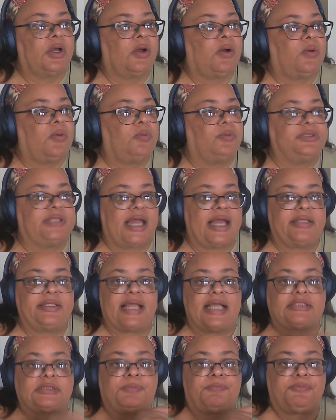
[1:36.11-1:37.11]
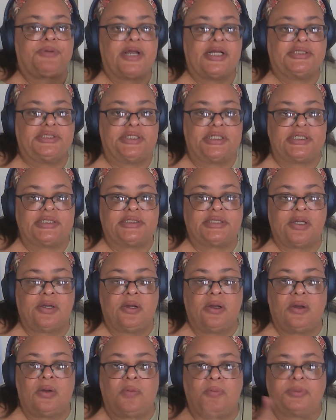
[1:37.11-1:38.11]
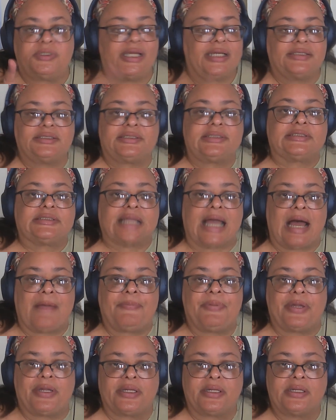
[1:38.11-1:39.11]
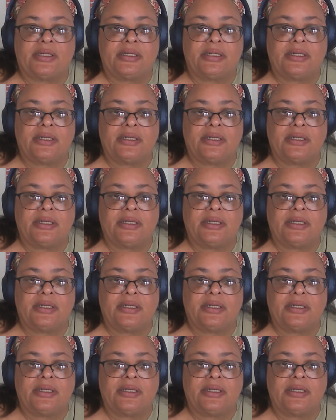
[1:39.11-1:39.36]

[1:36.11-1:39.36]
Oh, that, that's prejudiced. Oh, stop it.